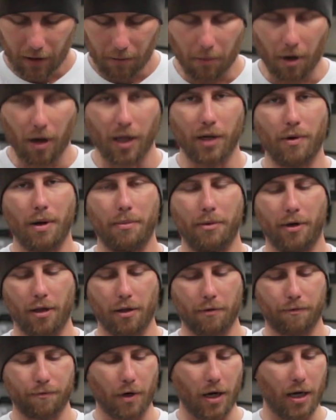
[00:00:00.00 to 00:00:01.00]
Molle webbing
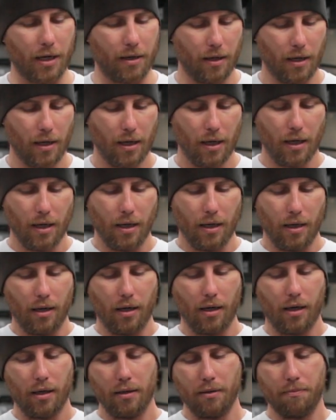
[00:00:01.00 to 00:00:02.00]
on the front.
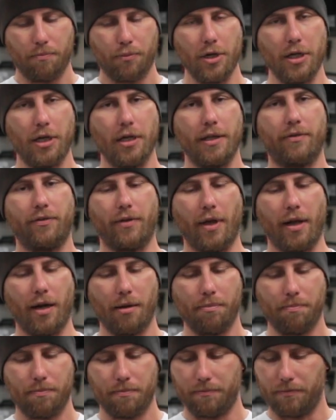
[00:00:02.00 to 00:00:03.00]
Pretty good
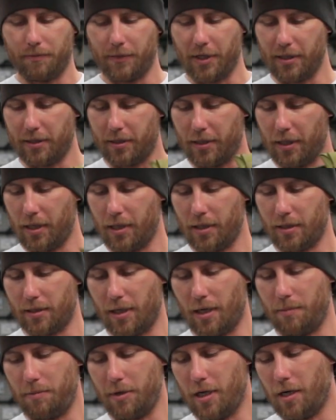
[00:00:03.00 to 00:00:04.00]
setup. This is
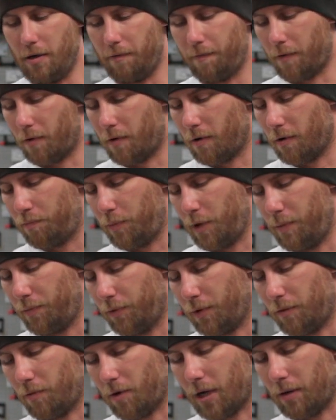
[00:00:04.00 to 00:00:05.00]
gonna be for
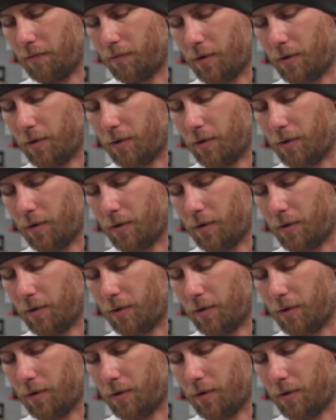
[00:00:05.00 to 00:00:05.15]
people that wanna